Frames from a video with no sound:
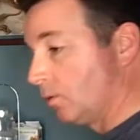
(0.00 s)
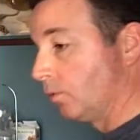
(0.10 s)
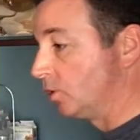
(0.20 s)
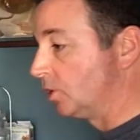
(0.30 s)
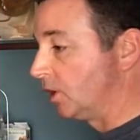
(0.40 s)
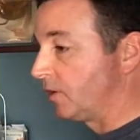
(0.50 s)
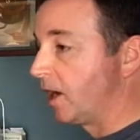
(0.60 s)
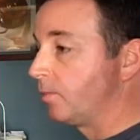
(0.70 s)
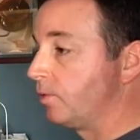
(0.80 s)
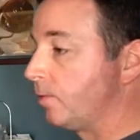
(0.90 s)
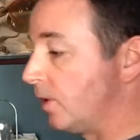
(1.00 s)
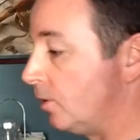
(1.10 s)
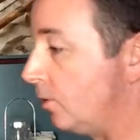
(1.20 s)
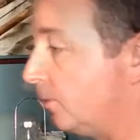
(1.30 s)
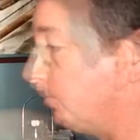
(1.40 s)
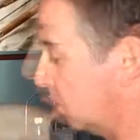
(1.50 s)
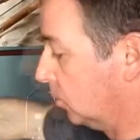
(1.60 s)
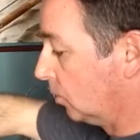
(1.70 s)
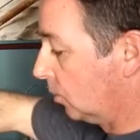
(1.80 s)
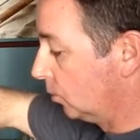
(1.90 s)
once you get that prepared, take
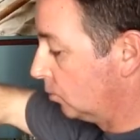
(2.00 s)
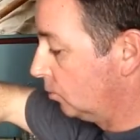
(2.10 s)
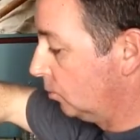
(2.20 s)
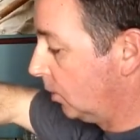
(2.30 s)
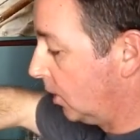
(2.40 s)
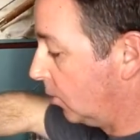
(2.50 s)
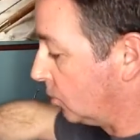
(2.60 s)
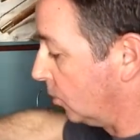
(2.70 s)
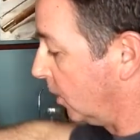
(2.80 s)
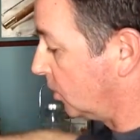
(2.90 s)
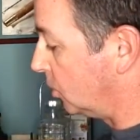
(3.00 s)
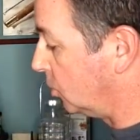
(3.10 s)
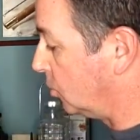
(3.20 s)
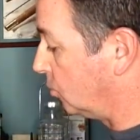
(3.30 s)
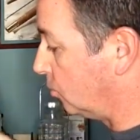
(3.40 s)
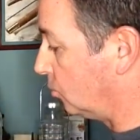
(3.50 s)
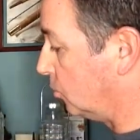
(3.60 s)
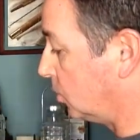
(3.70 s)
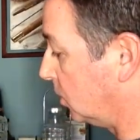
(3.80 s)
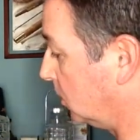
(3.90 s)
your glue. I also like to
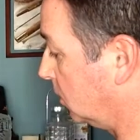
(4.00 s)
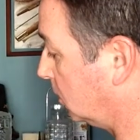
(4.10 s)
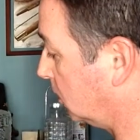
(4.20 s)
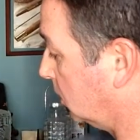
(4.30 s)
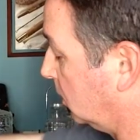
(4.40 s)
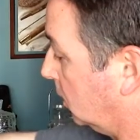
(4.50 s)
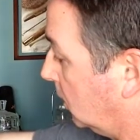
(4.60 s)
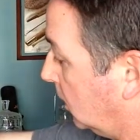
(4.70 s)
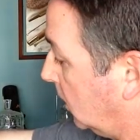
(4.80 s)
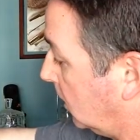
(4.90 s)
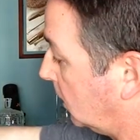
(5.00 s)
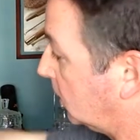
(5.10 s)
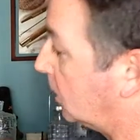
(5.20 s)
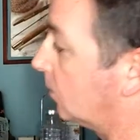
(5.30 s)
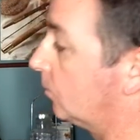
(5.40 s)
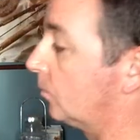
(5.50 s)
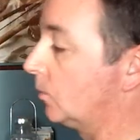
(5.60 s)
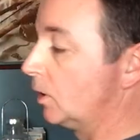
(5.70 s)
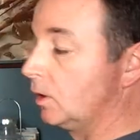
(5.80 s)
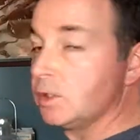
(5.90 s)
use a
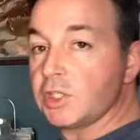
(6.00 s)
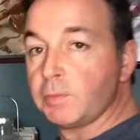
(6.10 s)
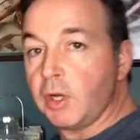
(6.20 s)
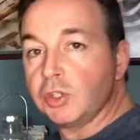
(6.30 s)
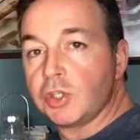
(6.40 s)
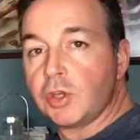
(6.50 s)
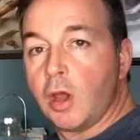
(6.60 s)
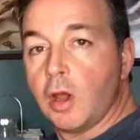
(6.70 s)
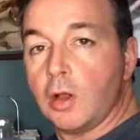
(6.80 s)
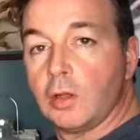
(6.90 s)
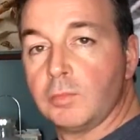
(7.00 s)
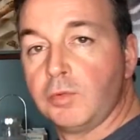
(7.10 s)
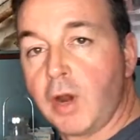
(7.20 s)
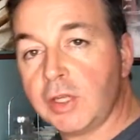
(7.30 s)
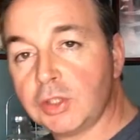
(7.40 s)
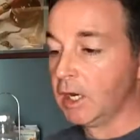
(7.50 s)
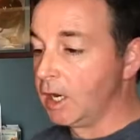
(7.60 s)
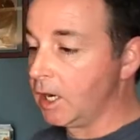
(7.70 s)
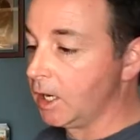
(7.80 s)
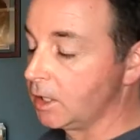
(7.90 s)
sponge style brush,
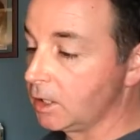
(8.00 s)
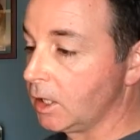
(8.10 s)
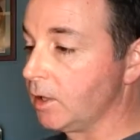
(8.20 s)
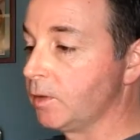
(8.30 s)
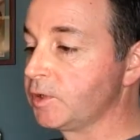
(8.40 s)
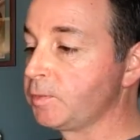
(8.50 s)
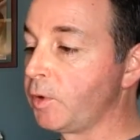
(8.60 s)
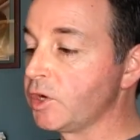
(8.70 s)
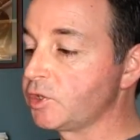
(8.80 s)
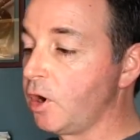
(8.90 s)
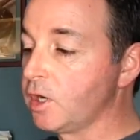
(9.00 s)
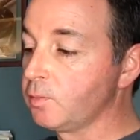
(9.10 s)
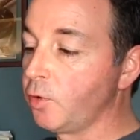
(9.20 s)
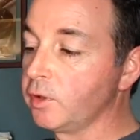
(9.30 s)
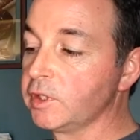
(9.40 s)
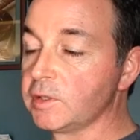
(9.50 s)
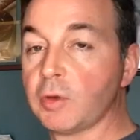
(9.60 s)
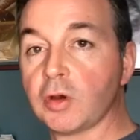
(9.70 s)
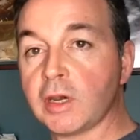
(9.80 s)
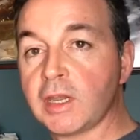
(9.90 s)
and the starting point is
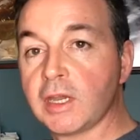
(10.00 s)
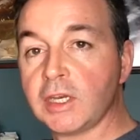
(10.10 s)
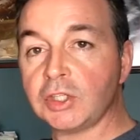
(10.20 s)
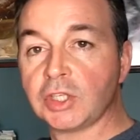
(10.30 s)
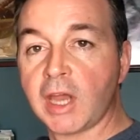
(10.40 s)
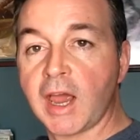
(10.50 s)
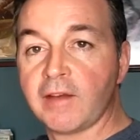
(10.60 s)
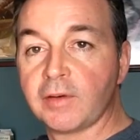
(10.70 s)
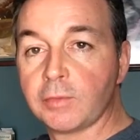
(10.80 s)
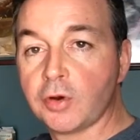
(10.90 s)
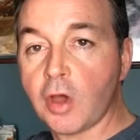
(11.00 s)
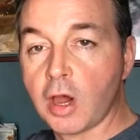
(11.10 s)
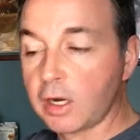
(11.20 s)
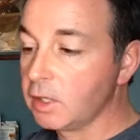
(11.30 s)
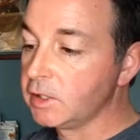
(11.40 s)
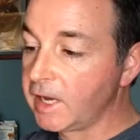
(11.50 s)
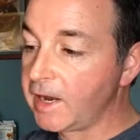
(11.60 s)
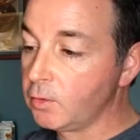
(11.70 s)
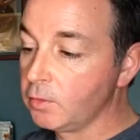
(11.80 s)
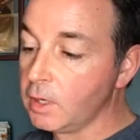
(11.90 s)
about an inch and a half from your knock
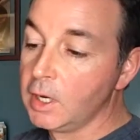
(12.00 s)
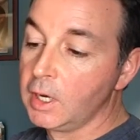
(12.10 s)
down,